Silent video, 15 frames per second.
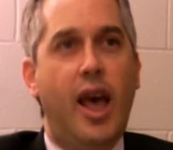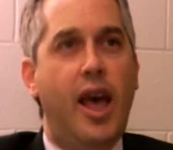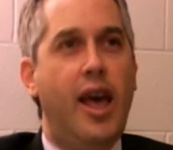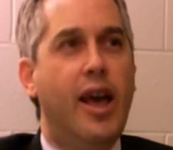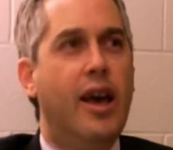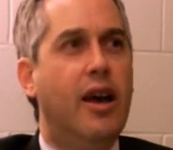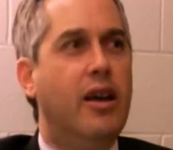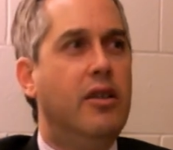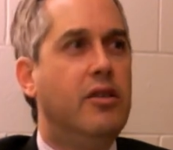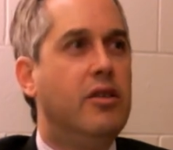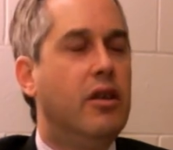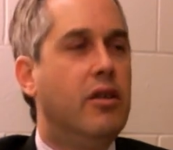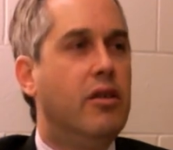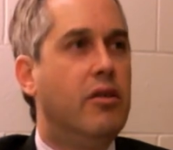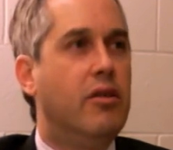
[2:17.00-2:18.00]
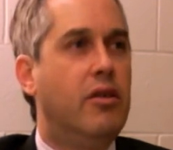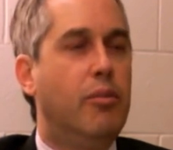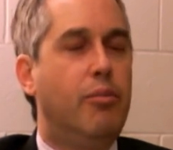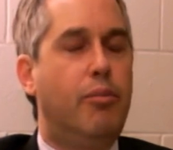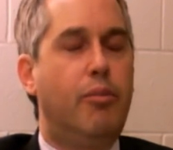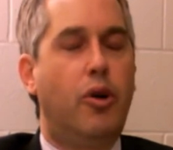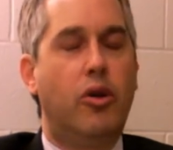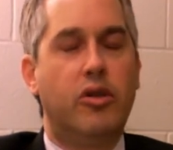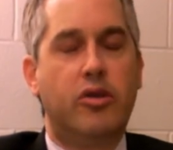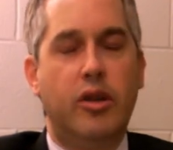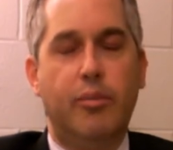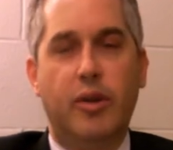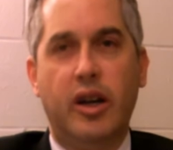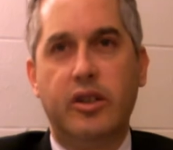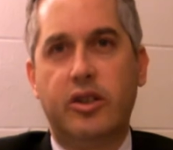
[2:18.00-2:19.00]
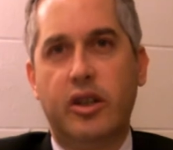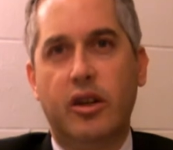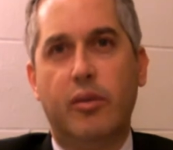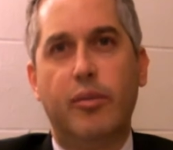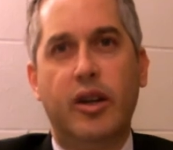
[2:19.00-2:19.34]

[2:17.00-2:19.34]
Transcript: and the poetry by Sarah